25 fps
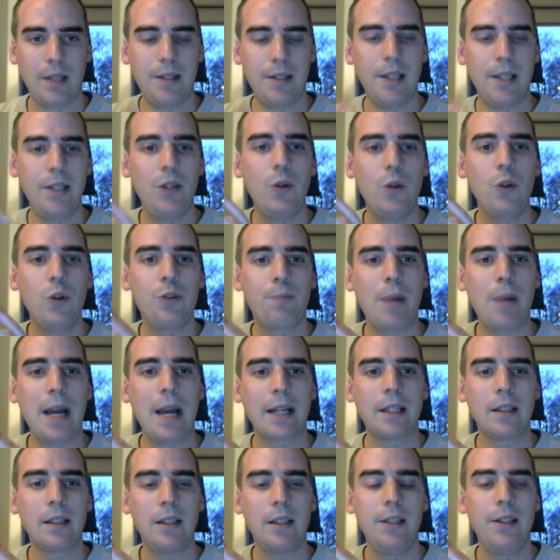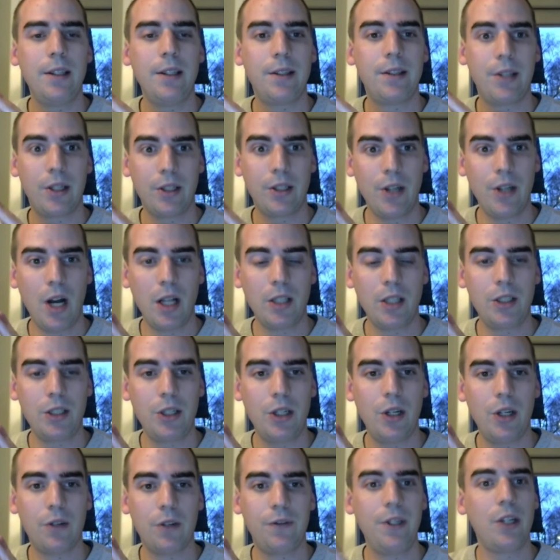They used practically the
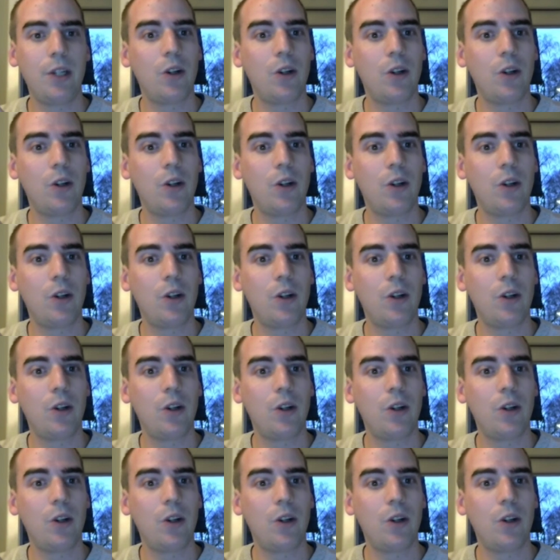technology of